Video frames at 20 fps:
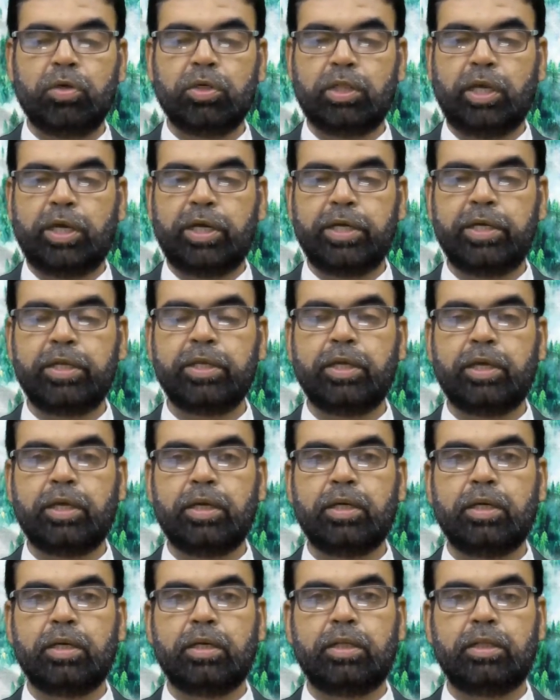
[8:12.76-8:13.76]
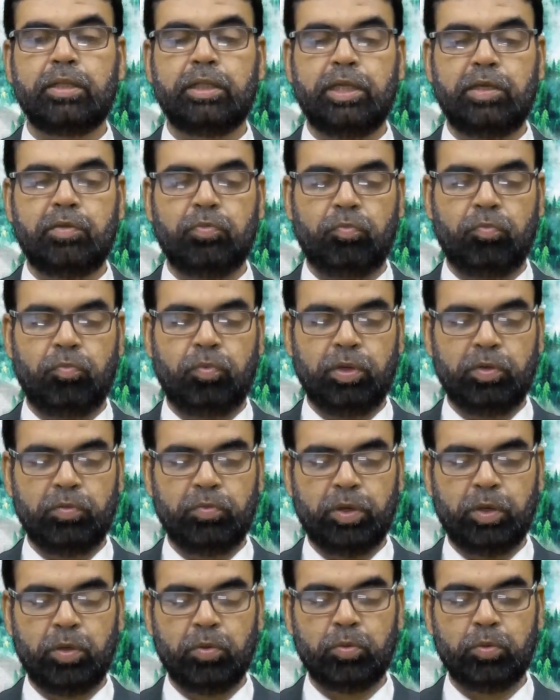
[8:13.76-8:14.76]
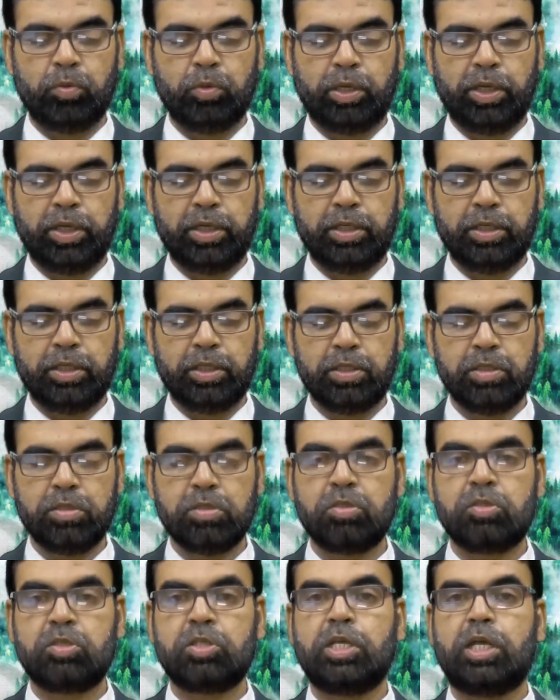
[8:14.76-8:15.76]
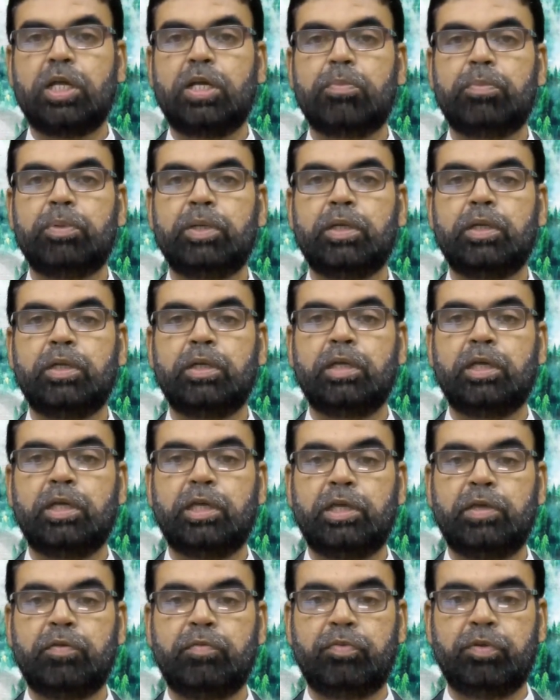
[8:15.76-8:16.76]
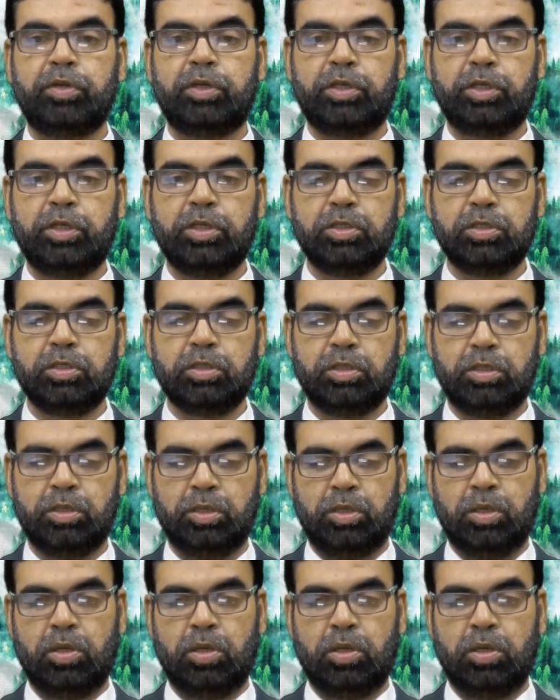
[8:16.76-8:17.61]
the idea that what we have to get is CRP done if it is